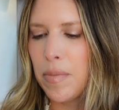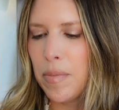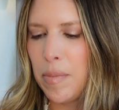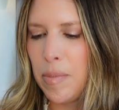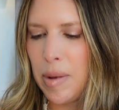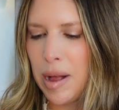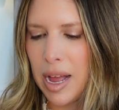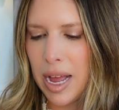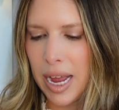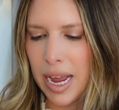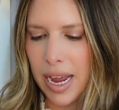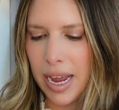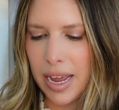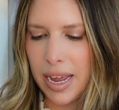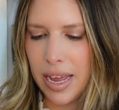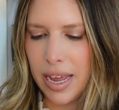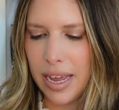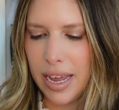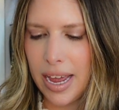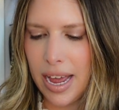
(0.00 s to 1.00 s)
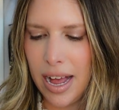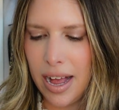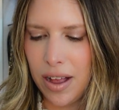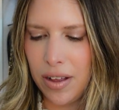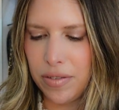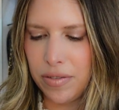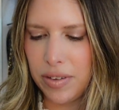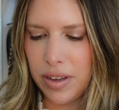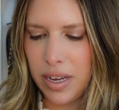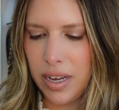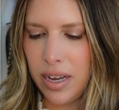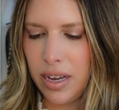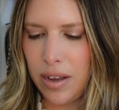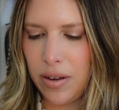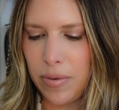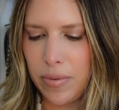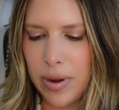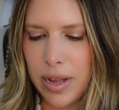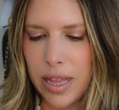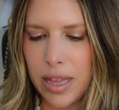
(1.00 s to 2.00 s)
my Calvi
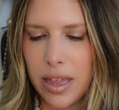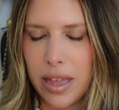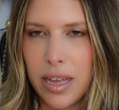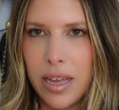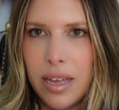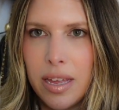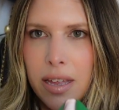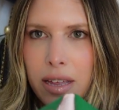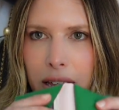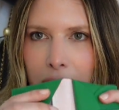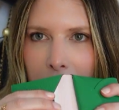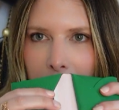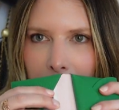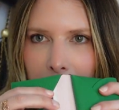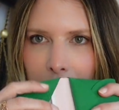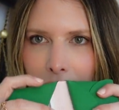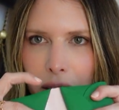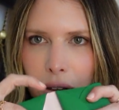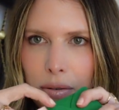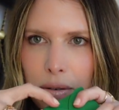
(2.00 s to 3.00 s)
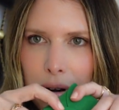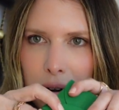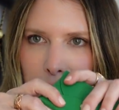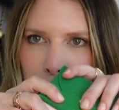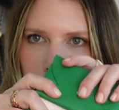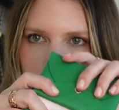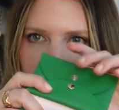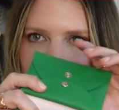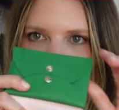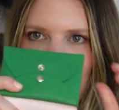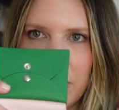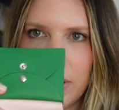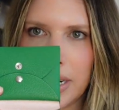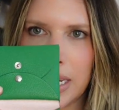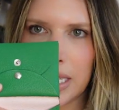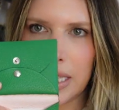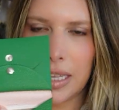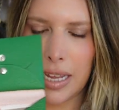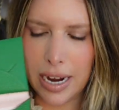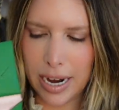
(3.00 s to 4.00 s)
with the rose
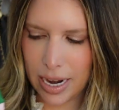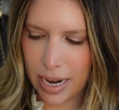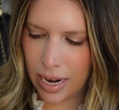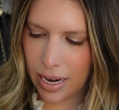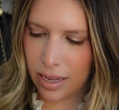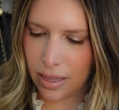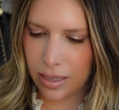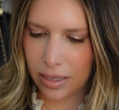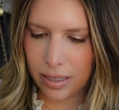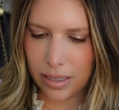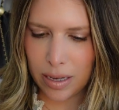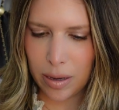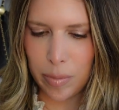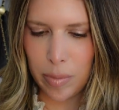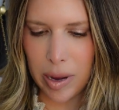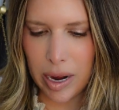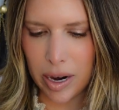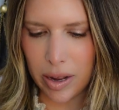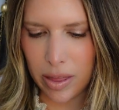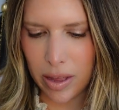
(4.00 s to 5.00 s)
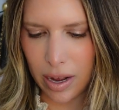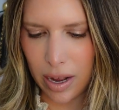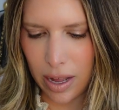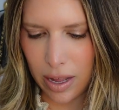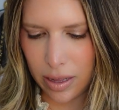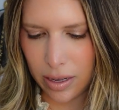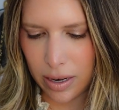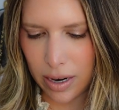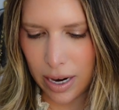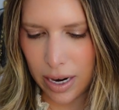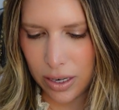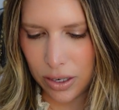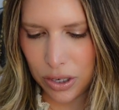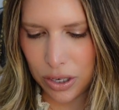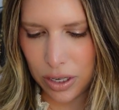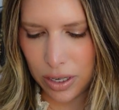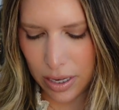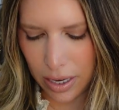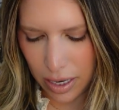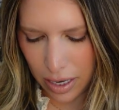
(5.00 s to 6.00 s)
ballerine lining. Let's compare the color
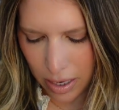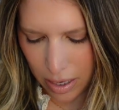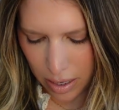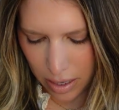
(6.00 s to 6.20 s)
actually,